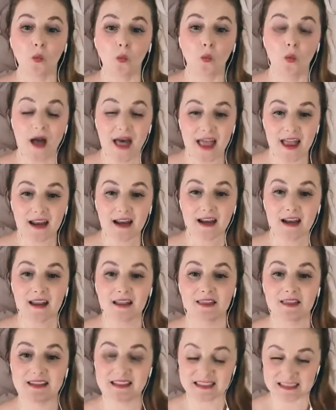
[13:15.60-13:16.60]

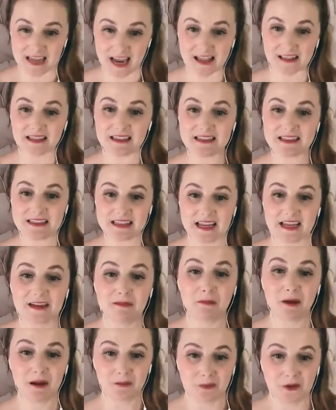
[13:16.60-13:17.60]
when the stylists
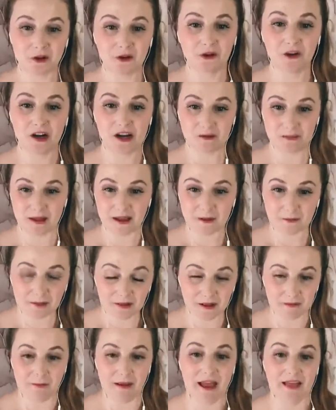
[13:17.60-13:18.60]
in my program
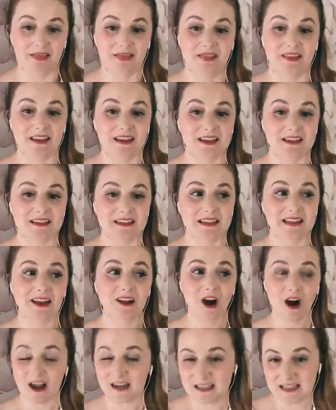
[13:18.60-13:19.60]
implement these
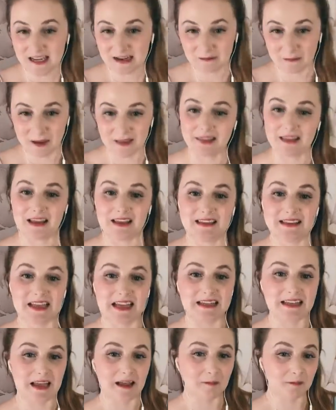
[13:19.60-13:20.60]
content methods
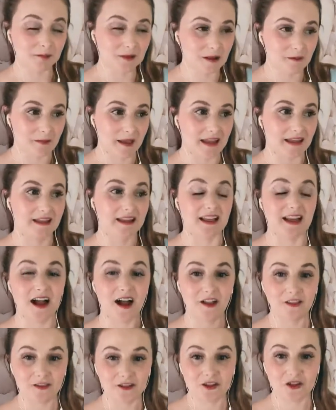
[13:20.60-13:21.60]
and implement the
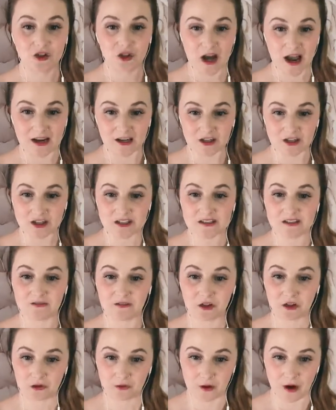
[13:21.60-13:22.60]
other strategies
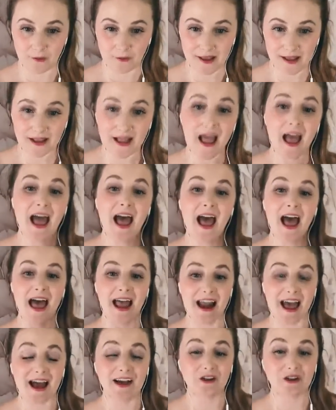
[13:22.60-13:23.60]
for growing
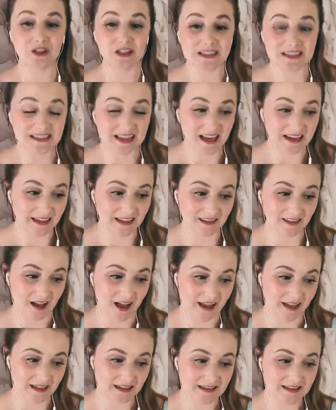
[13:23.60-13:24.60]
and actually signing
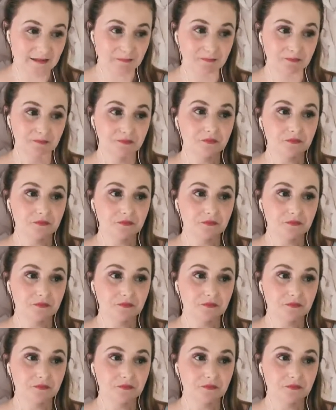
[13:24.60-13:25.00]
clients,